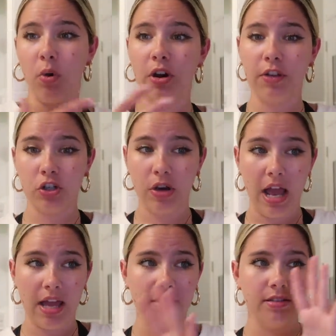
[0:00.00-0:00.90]
What are the
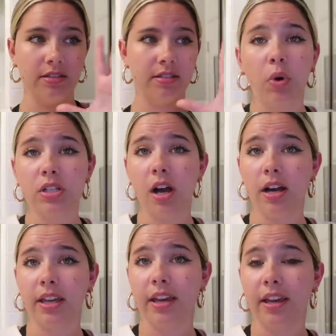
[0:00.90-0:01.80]
trends? We're
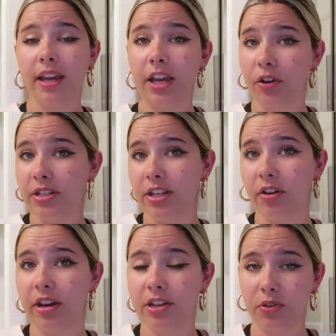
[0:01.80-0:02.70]
talking increasing
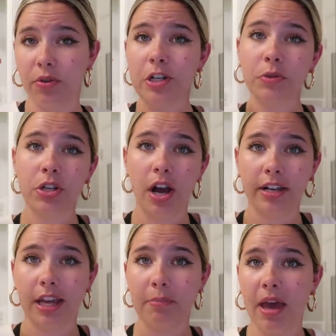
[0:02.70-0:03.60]
credit scores, we're
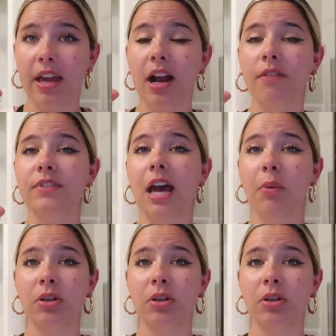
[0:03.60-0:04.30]
talking paying off debt,